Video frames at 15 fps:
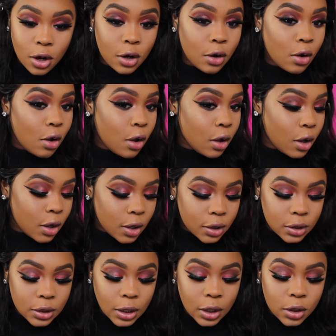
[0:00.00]
are
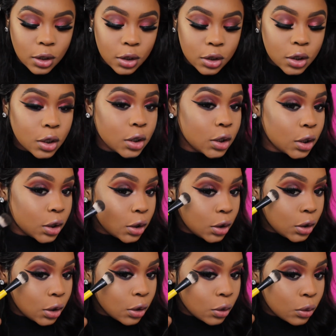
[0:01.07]
on. They look
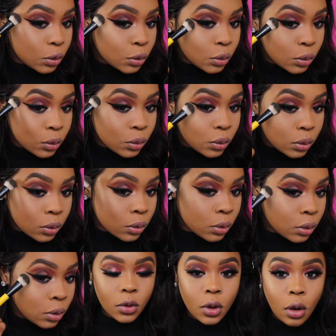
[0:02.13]
cute.
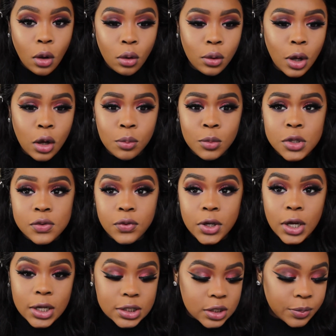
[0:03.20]
Oh, I almost
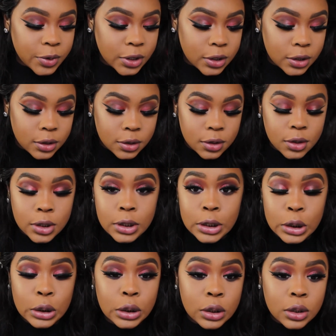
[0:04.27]
forgot to put
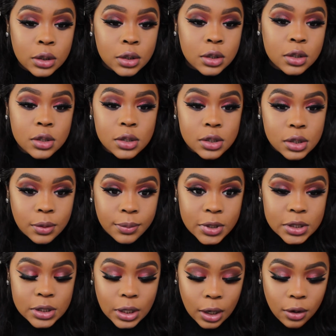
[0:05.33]
some
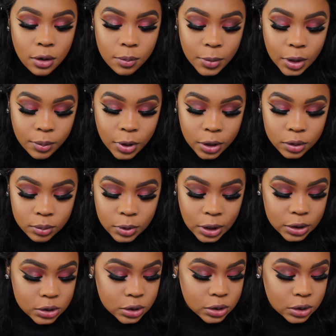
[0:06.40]
mascara on my bottom
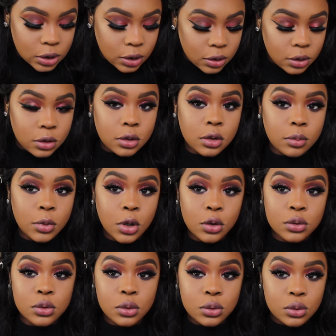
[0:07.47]
lashes here. Let me
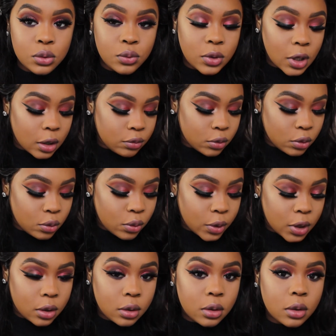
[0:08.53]
go do that real
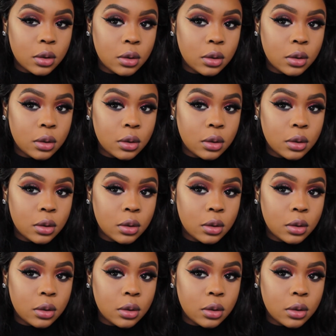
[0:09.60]
quick.